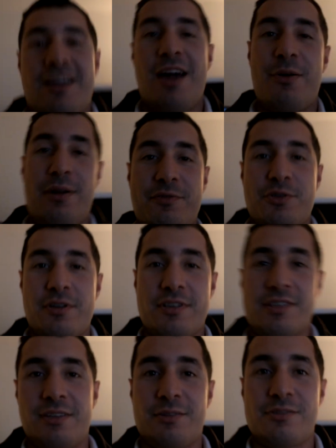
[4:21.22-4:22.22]
I don't have drawing
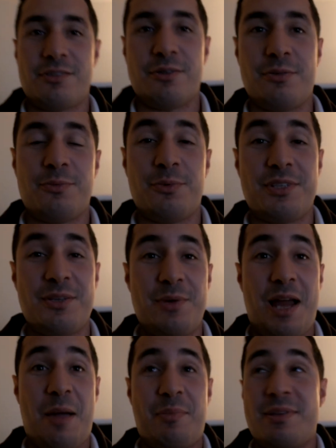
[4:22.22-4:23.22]
skills, so we'll see what
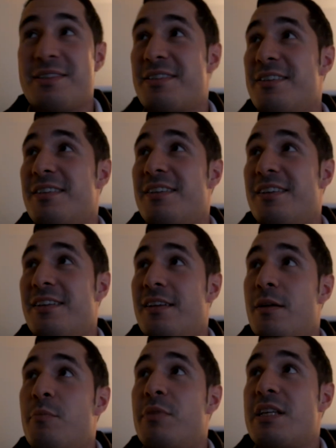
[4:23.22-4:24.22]
happens.
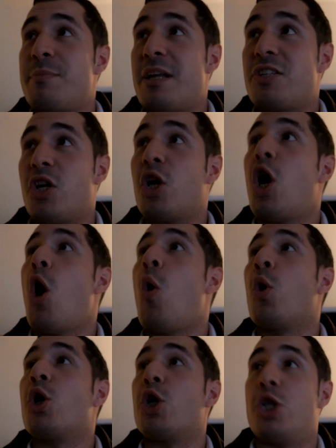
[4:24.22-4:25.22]
Placemats are
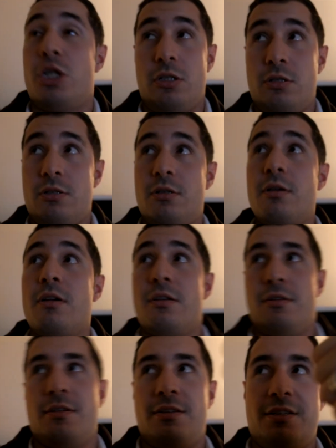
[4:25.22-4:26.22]
ordered.
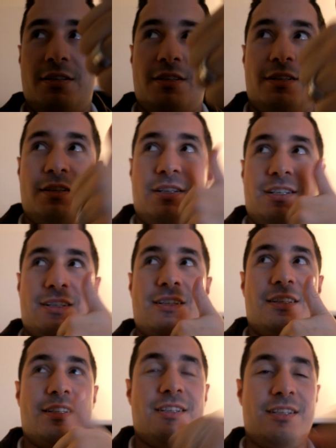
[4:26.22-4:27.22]
ordered. Uh,
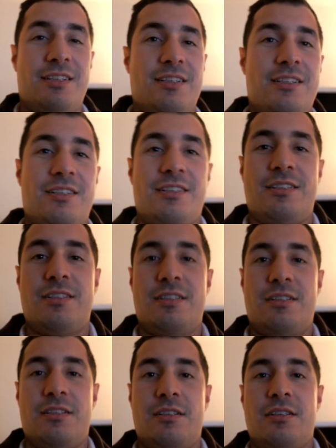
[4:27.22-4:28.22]
your mom's key's hanging up
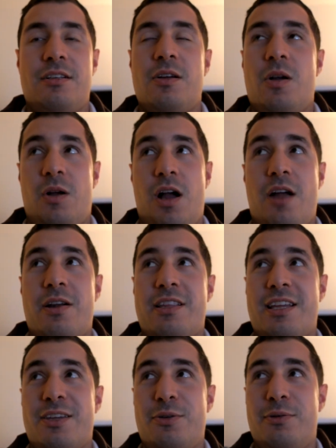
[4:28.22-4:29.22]
here. All right,
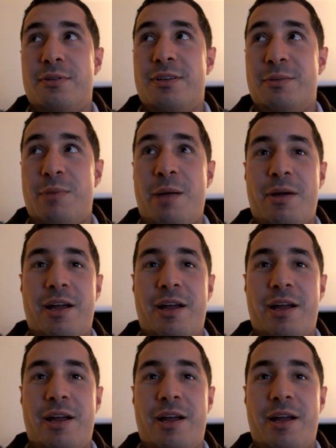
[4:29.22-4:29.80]
thank you. Bye